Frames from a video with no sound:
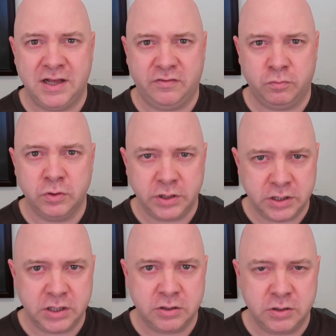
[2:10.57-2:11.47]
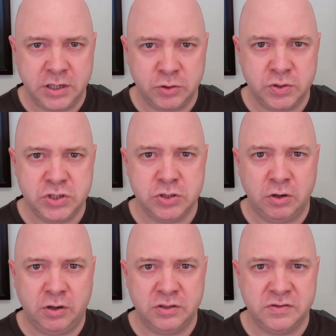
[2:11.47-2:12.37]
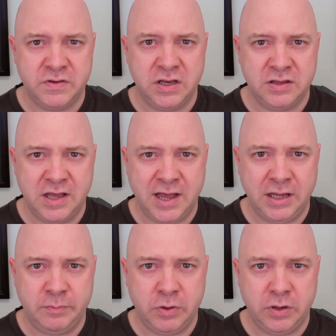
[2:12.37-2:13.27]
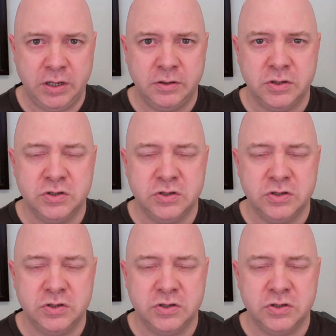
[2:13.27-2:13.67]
That's really going to increase your odds of getting the alimony.